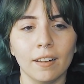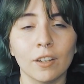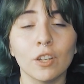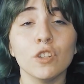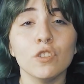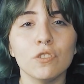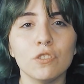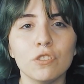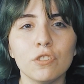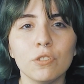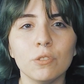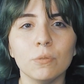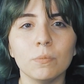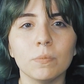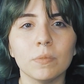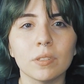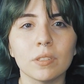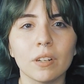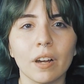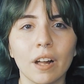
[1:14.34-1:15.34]

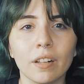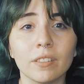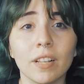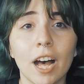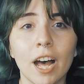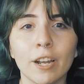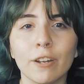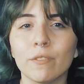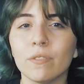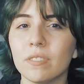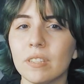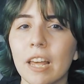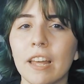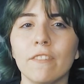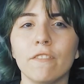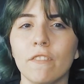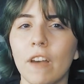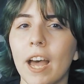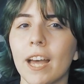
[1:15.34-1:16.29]
consumed a lot of said